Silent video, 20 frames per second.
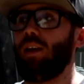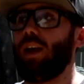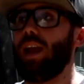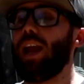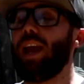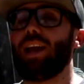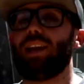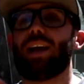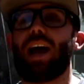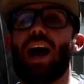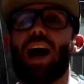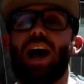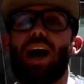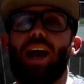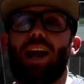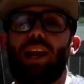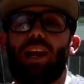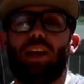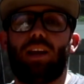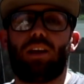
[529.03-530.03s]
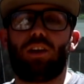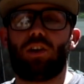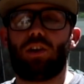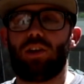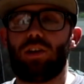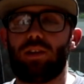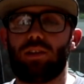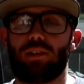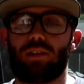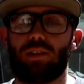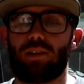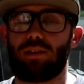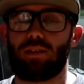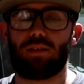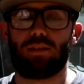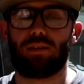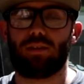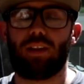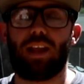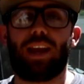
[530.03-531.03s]
And I
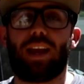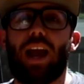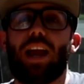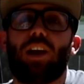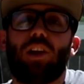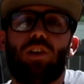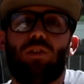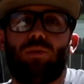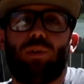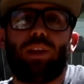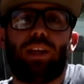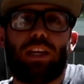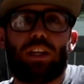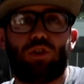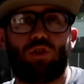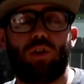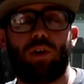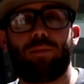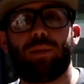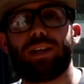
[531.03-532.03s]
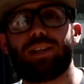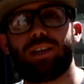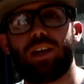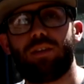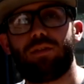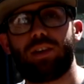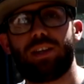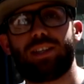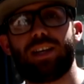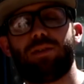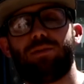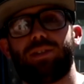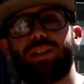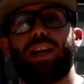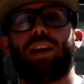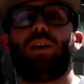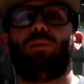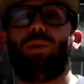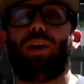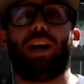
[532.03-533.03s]
couldn't really enjoy myself because I was
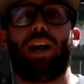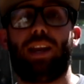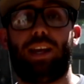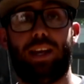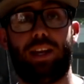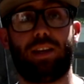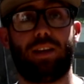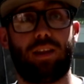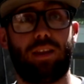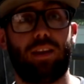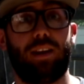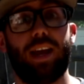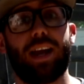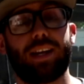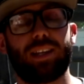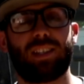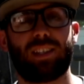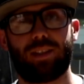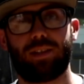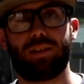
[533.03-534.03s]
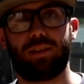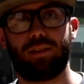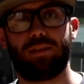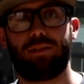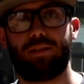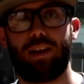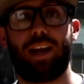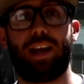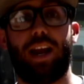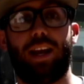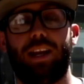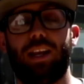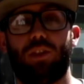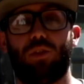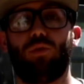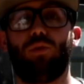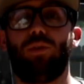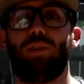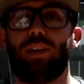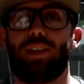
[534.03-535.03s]
like, we got to get to the next, I got to get
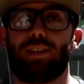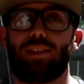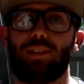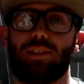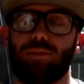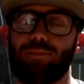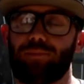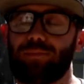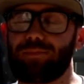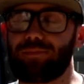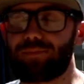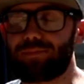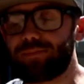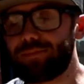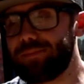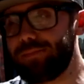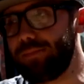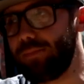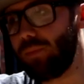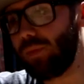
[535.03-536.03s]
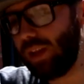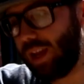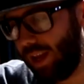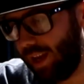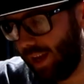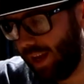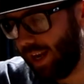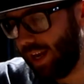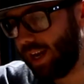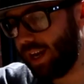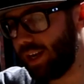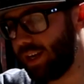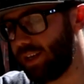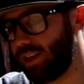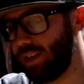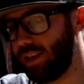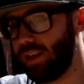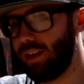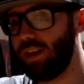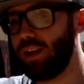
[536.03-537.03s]
through this.
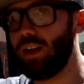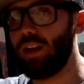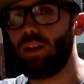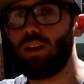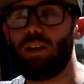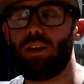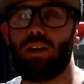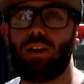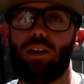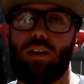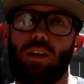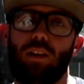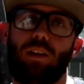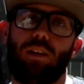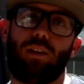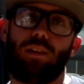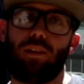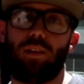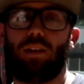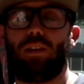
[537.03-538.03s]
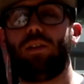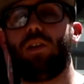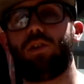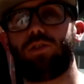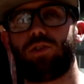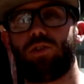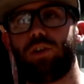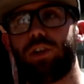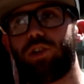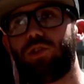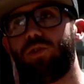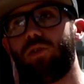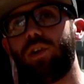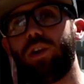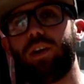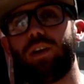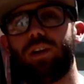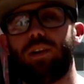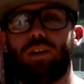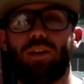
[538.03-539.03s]
And long story
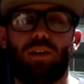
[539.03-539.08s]
short,